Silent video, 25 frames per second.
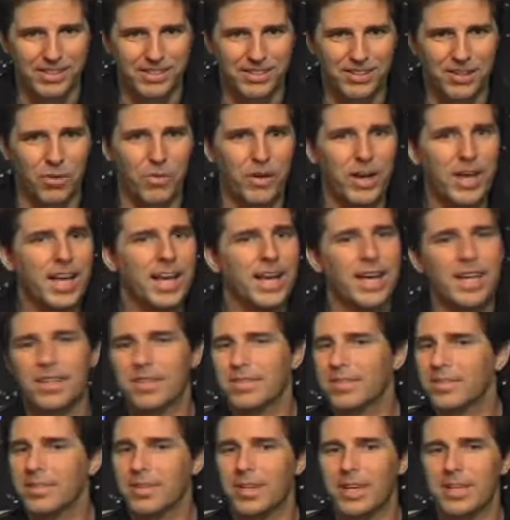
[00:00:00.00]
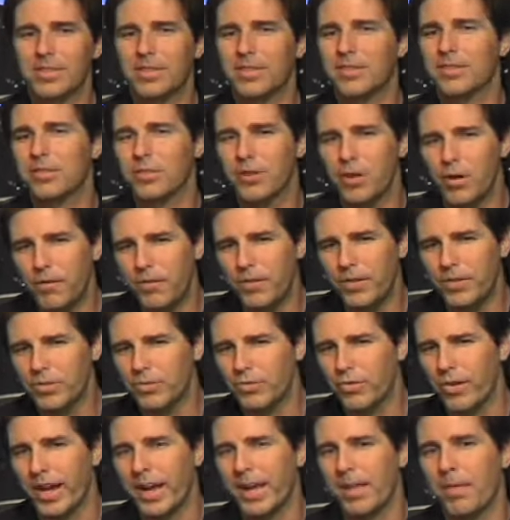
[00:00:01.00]
So it's, it's a surface
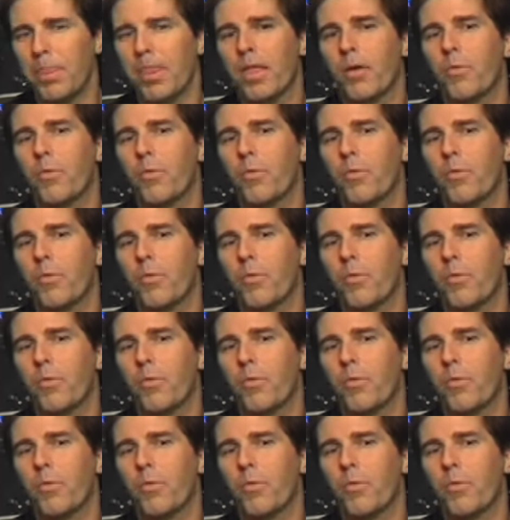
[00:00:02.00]
trait.